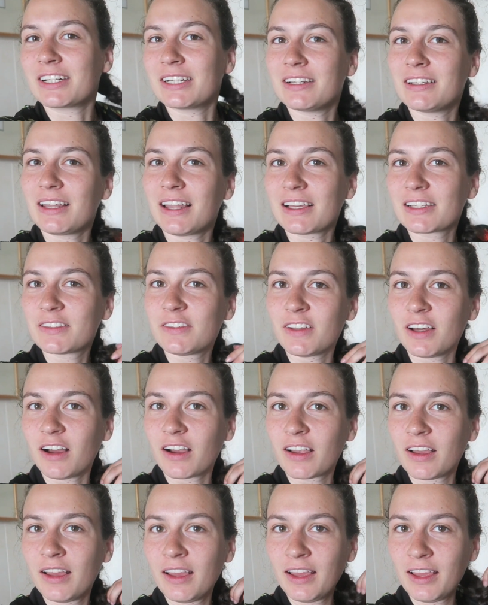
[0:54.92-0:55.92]
or in the last
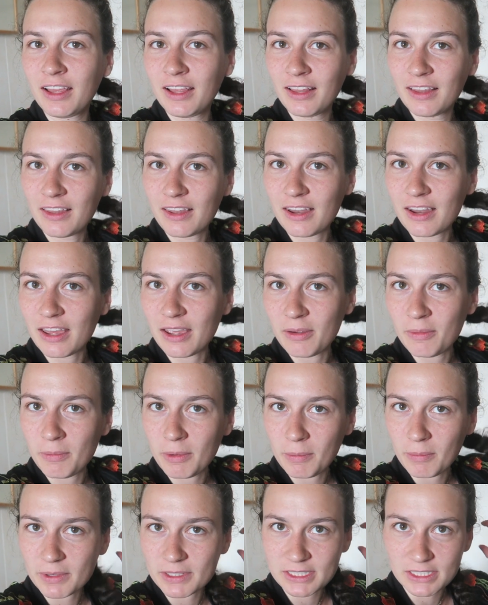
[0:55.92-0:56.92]
vlog, that I
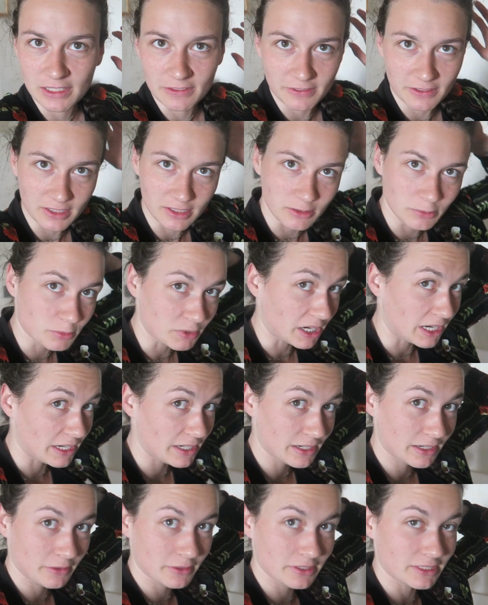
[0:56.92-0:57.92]
made myself a little
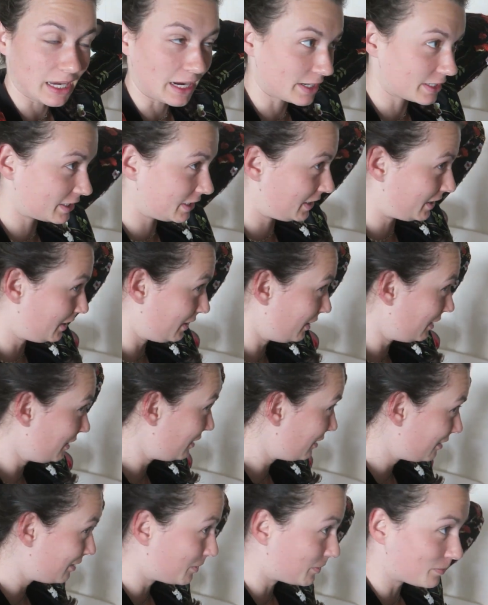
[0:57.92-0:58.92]
braid. It was actually
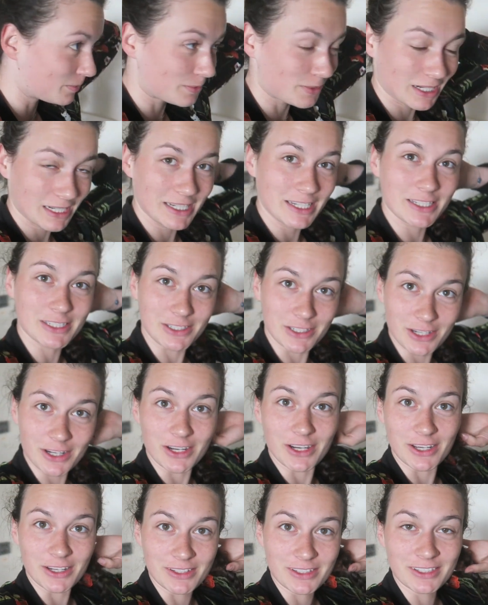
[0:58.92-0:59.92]
pretty
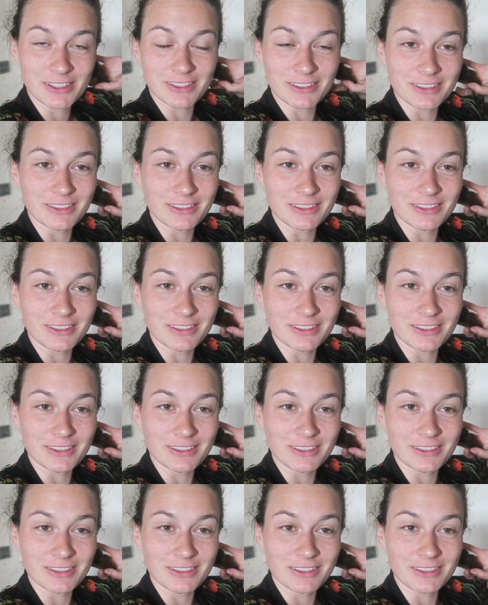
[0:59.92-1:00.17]
good.